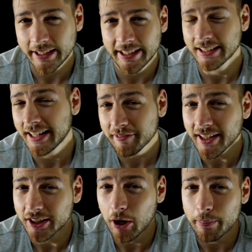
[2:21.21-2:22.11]
he left
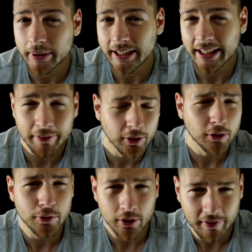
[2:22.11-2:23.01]
that company, he found
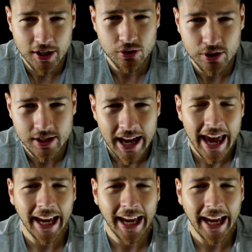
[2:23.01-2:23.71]
a few investors,